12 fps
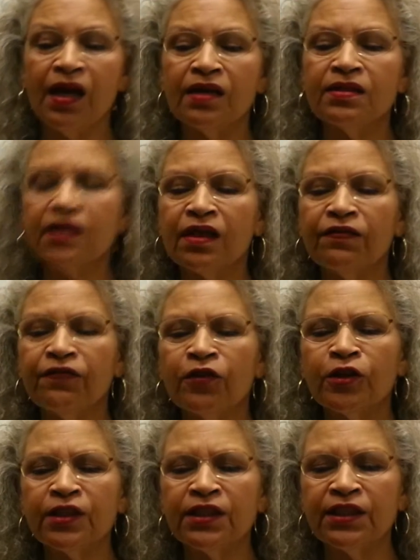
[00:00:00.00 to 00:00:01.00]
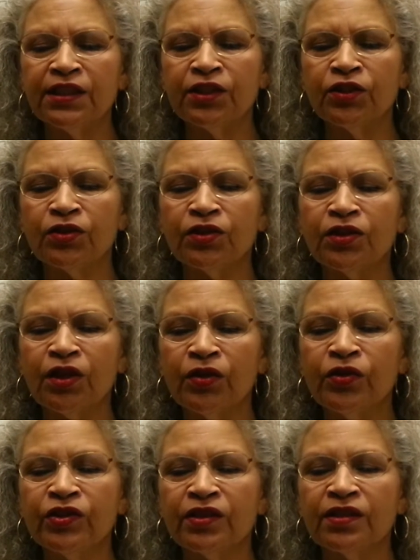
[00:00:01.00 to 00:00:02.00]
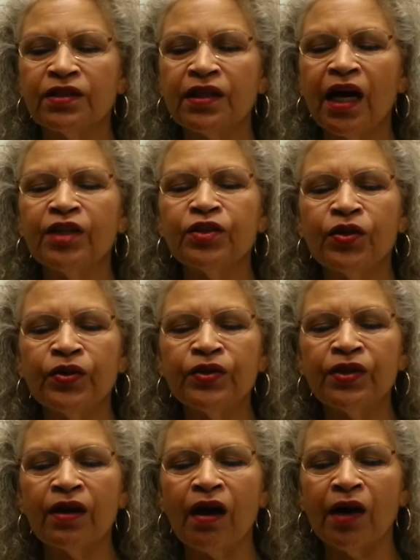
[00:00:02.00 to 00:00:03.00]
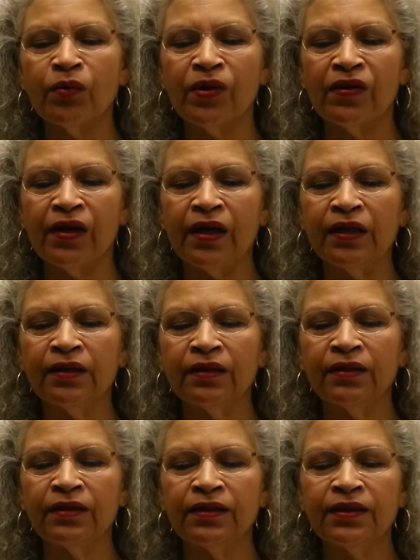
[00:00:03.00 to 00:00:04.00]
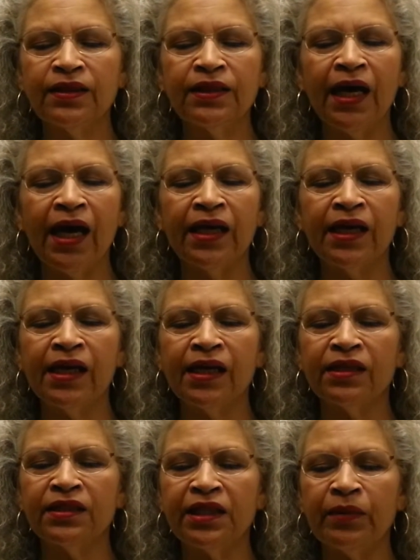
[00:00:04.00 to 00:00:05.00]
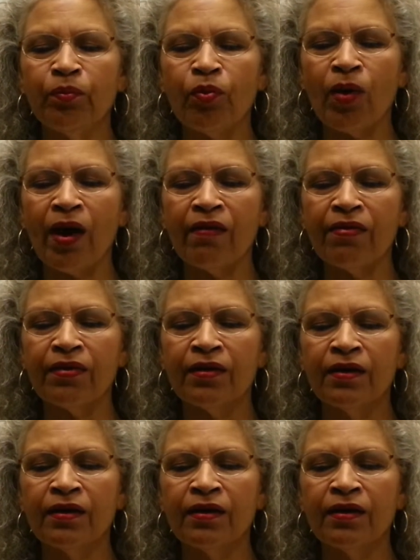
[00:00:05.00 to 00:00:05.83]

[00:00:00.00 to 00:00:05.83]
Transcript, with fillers: Instead of forcing solutions, I turn to God within. Taking a deep breath,